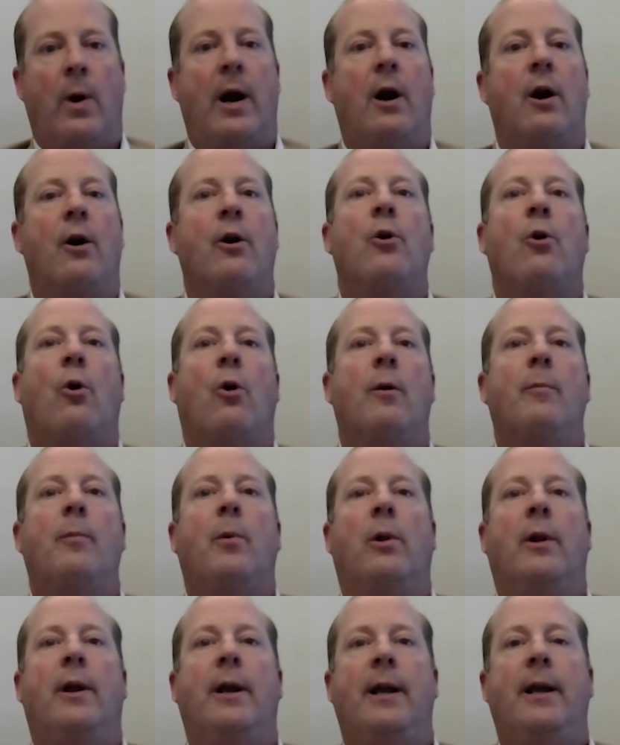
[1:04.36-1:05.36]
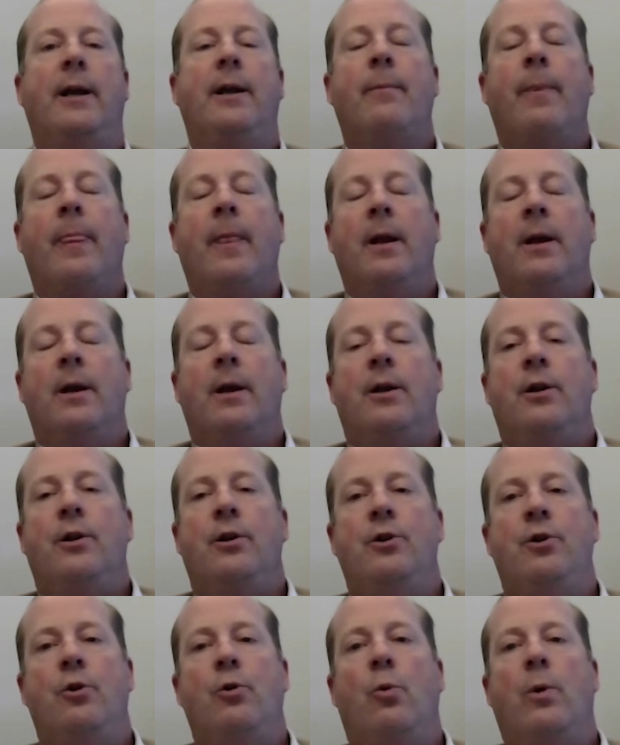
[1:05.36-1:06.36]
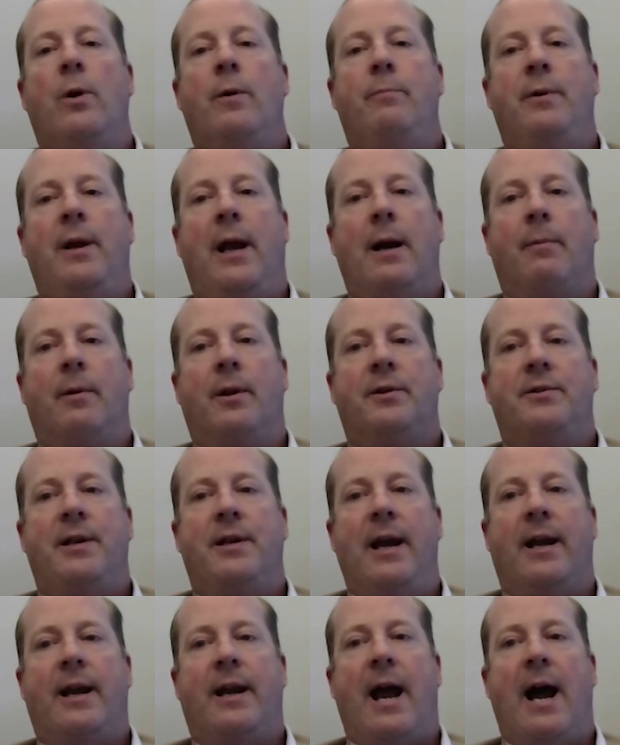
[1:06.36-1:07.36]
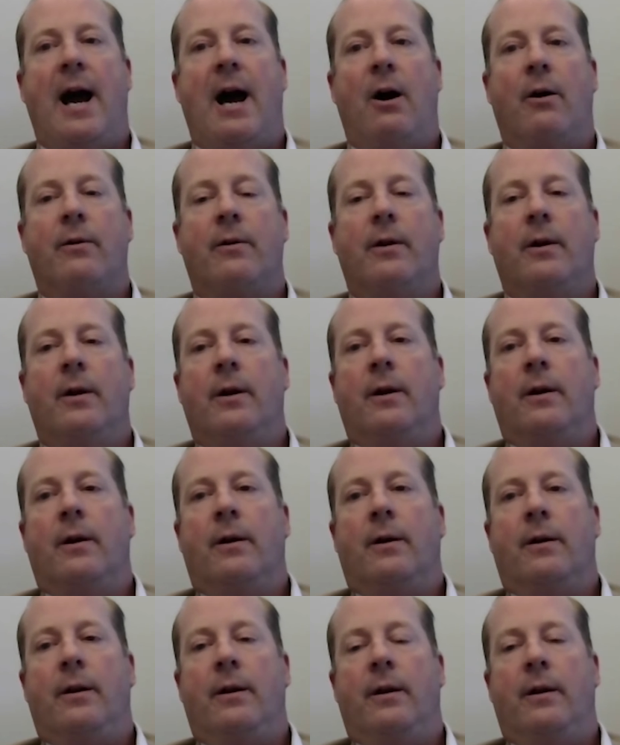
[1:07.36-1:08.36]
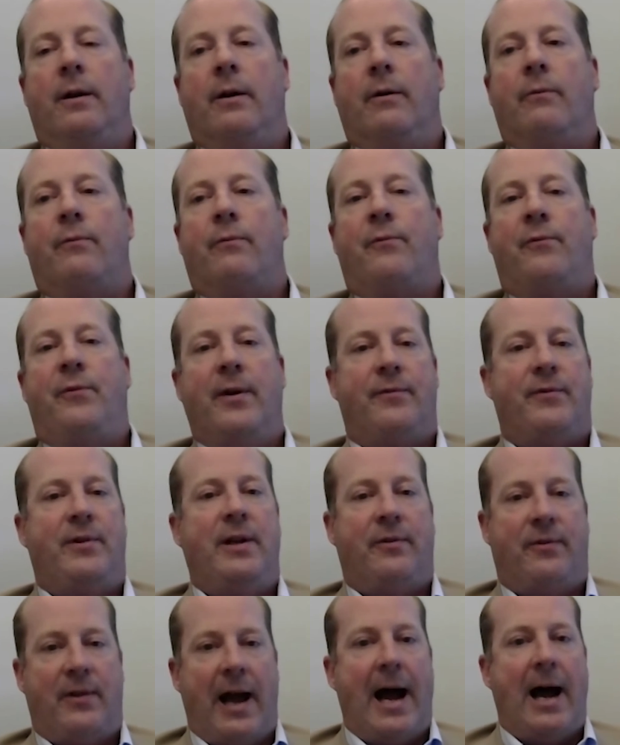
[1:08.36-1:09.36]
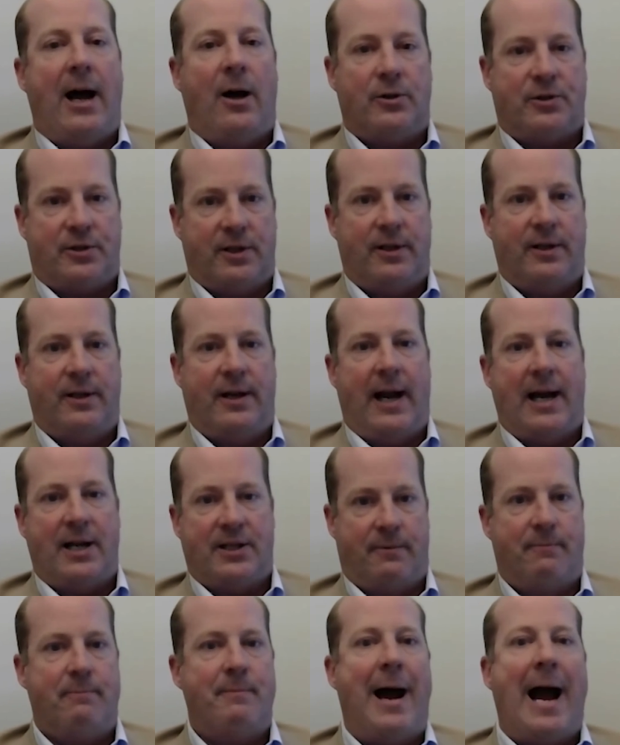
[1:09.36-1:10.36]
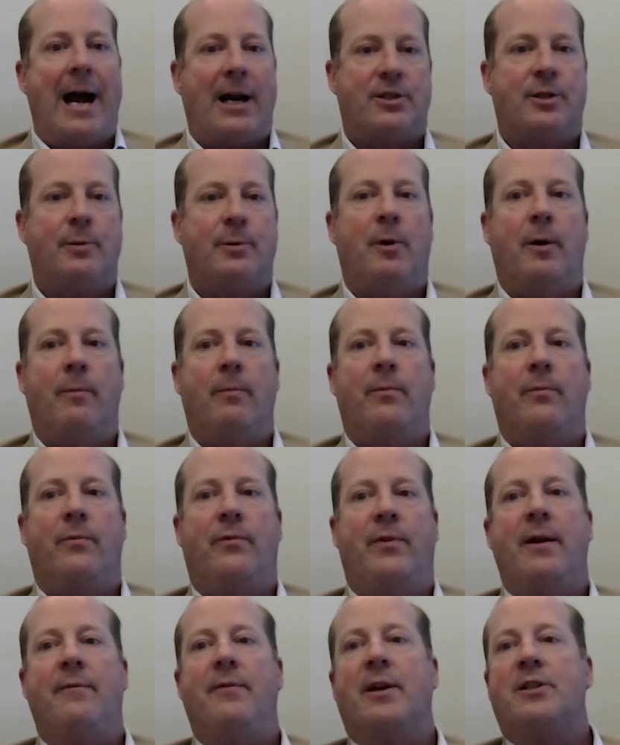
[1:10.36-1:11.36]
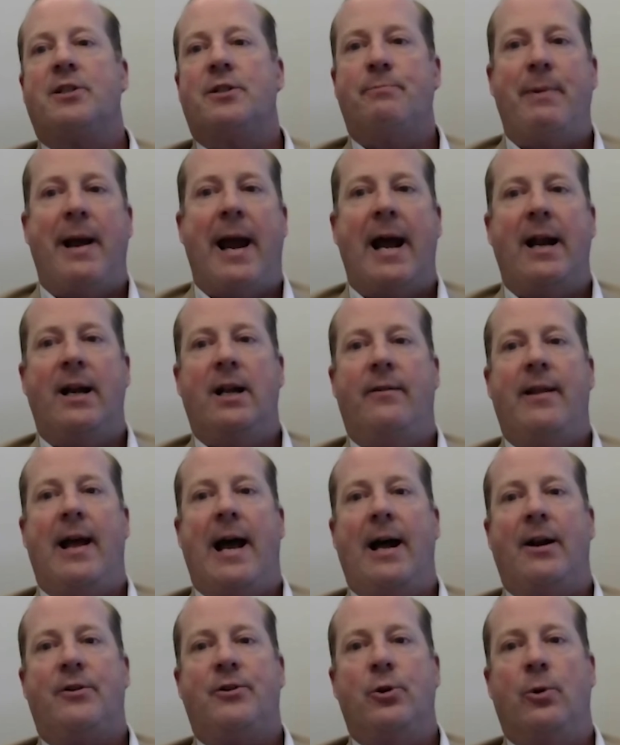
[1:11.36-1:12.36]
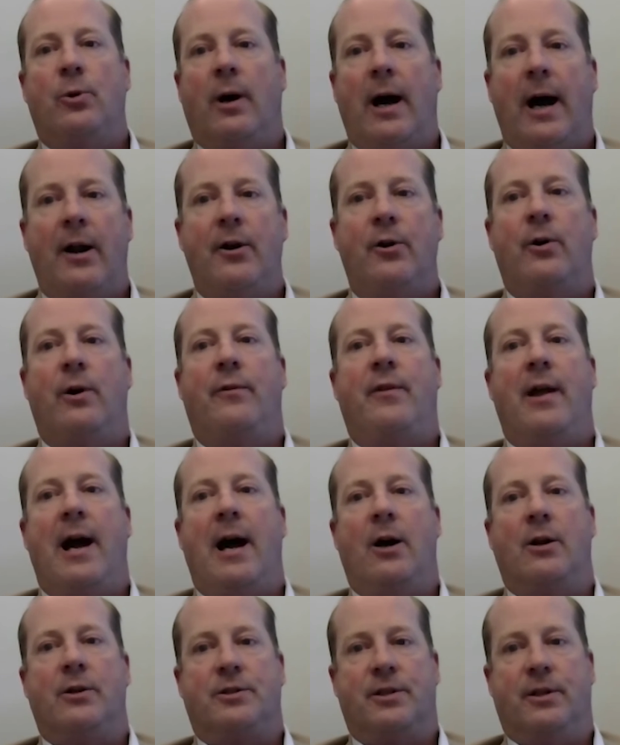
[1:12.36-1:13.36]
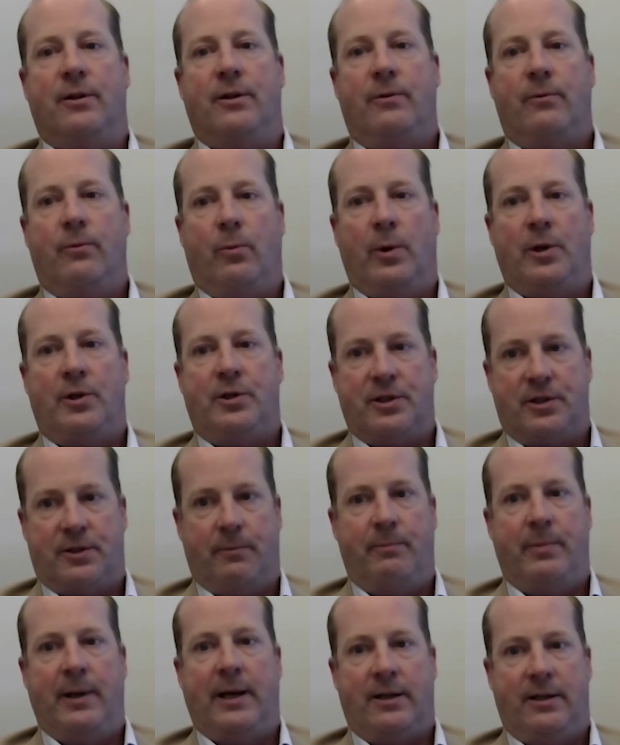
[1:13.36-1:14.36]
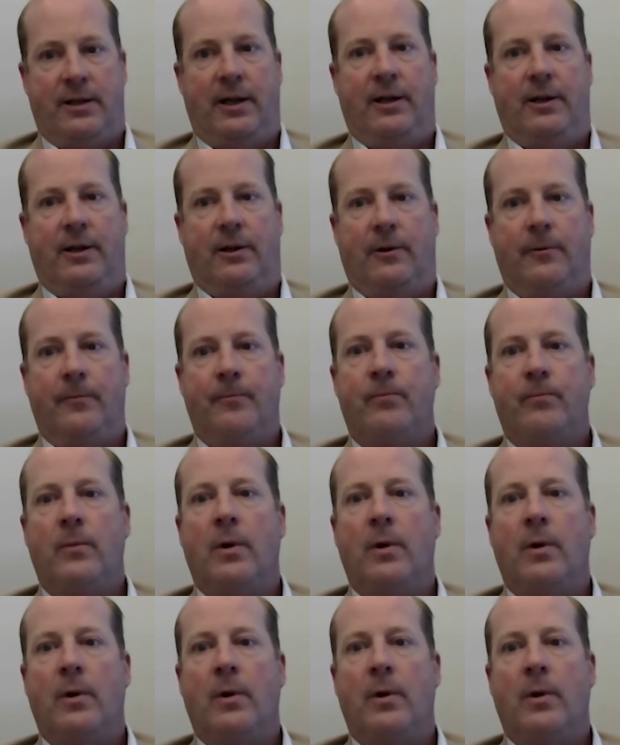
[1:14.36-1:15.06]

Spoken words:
where normally you would be able to take out 50,000 as a maximum, they've expanded that to 100,000, which is a big deal.